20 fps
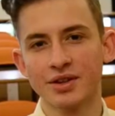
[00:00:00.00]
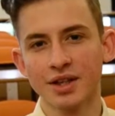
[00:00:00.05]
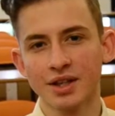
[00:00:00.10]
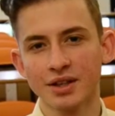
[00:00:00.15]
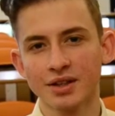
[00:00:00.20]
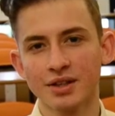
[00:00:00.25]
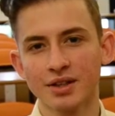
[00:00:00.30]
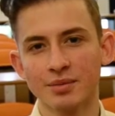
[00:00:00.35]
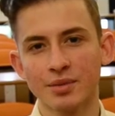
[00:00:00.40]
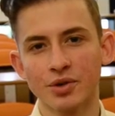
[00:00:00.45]

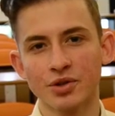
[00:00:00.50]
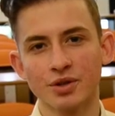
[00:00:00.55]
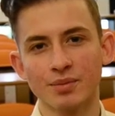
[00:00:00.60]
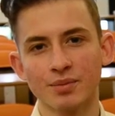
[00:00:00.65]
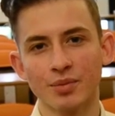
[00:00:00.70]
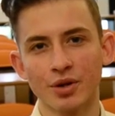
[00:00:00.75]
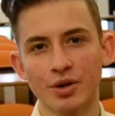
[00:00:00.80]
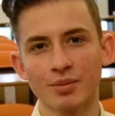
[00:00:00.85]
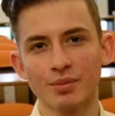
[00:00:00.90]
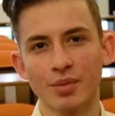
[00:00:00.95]
think the most
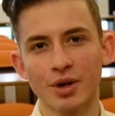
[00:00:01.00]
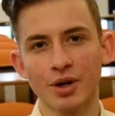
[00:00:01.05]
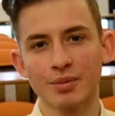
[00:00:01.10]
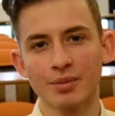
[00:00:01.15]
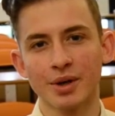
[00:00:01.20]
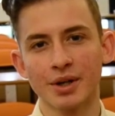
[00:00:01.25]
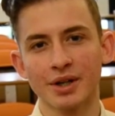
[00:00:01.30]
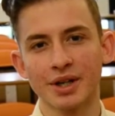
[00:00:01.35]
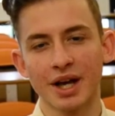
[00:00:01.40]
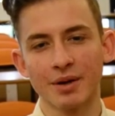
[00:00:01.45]
important part
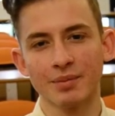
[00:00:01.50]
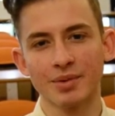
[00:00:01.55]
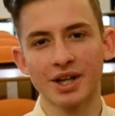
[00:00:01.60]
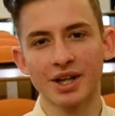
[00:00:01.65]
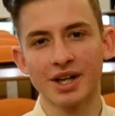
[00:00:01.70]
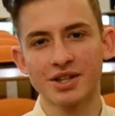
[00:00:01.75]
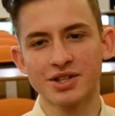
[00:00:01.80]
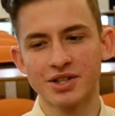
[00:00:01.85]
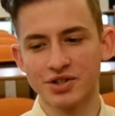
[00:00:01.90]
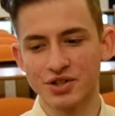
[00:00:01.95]
about an
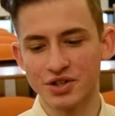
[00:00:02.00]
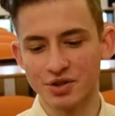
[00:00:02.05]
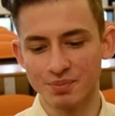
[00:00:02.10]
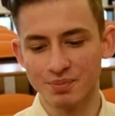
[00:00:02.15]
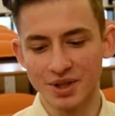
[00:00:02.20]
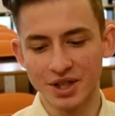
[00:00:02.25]
application is just